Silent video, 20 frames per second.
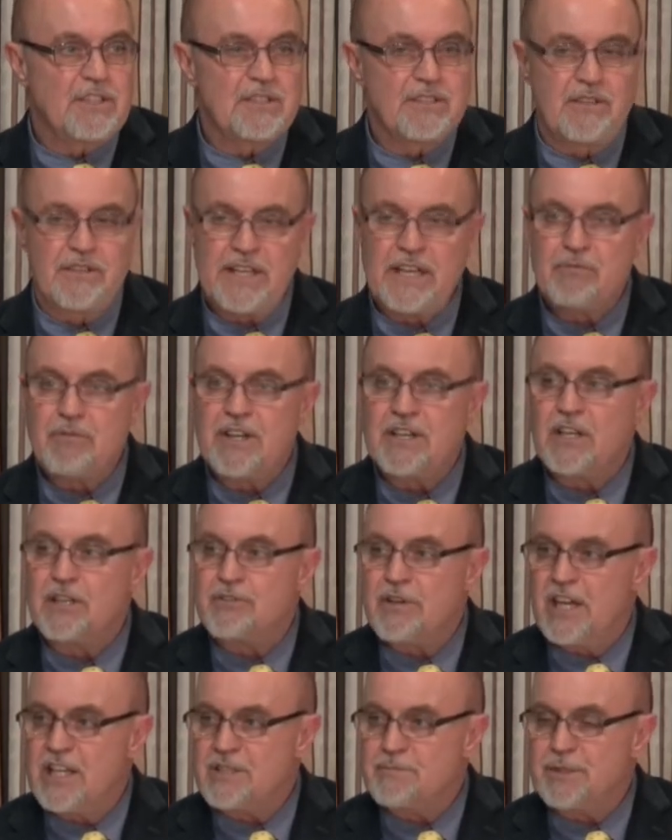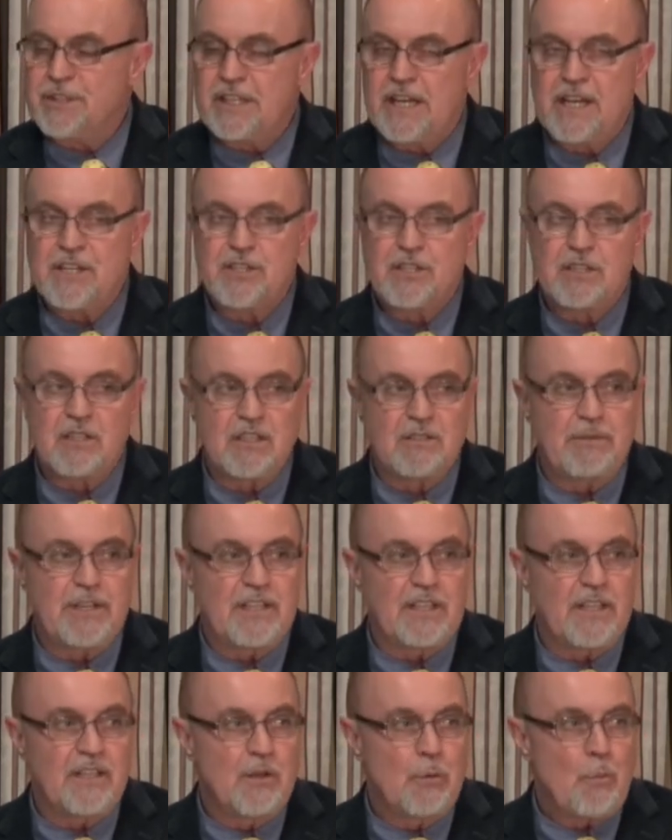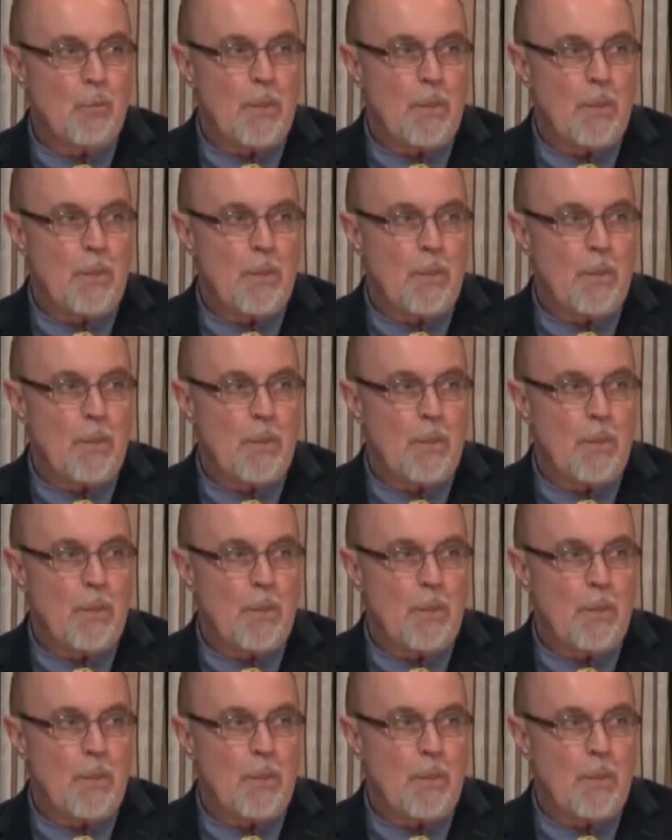And so they run our transportation committee.